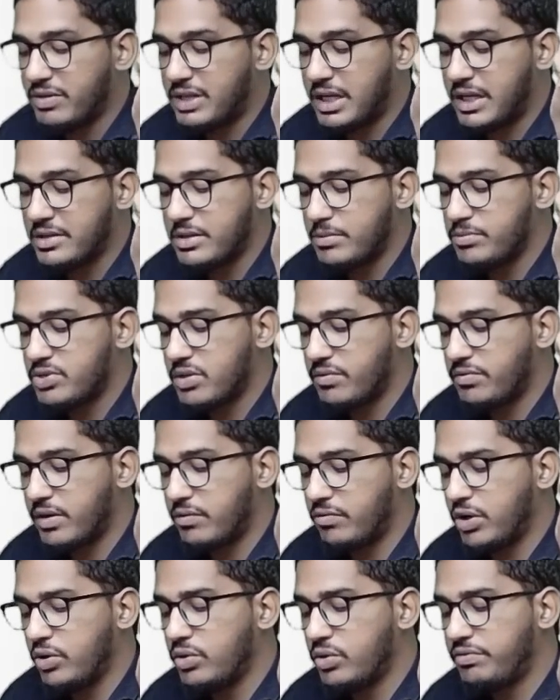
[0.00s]
with an assumption for
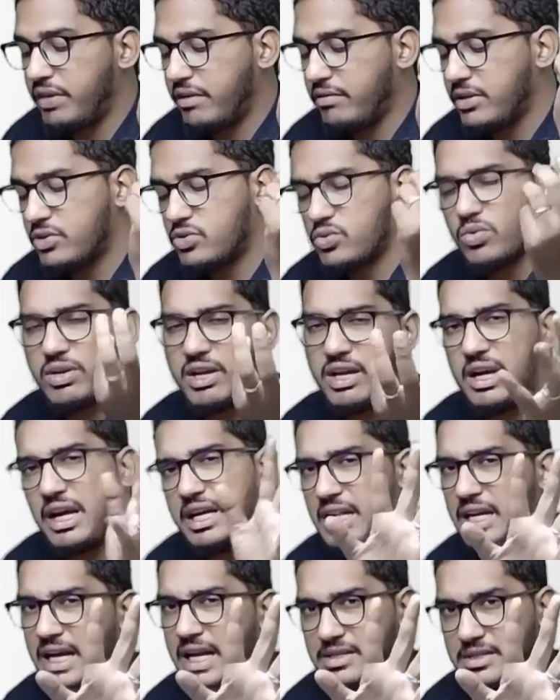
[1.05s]
1 to 5 years, okay,
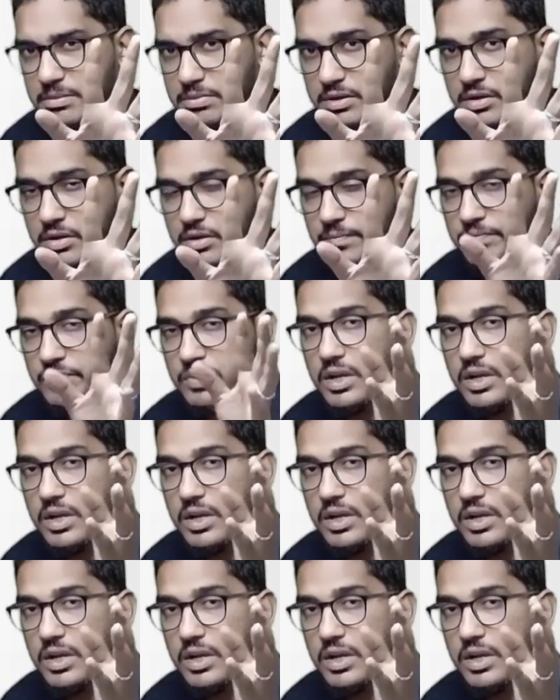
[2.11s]
I can accept it.